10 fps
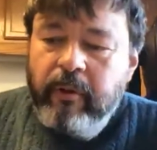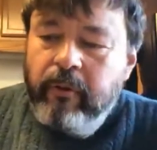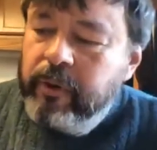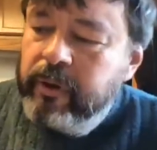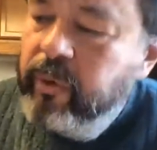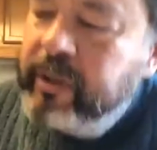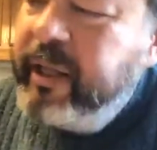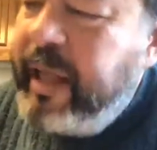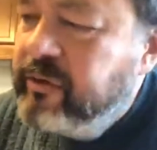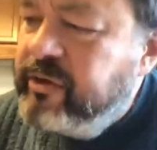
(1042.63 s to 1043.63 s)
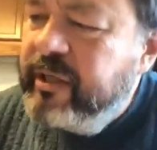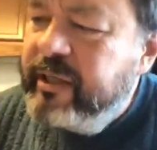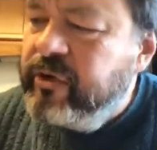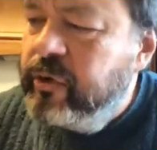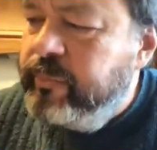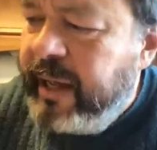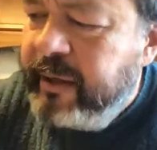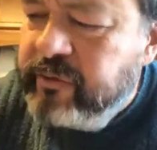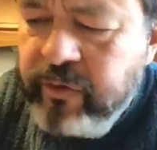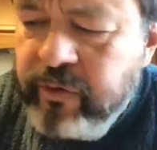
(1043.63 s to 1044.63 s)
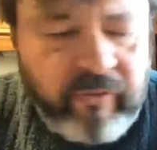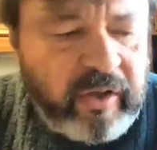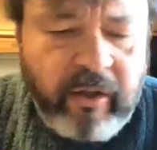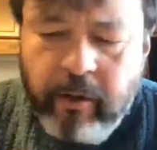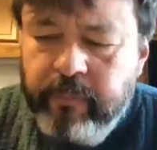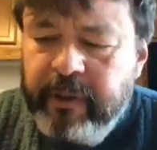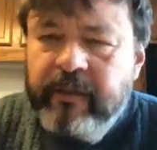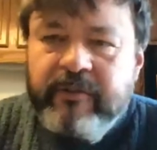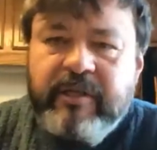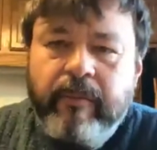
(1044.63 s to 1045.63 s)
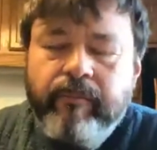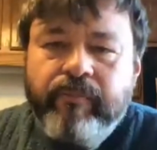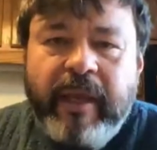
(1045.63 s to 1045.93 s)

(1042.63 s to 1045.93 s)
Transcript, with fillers: we're, well, actually, let's go back to the video because um,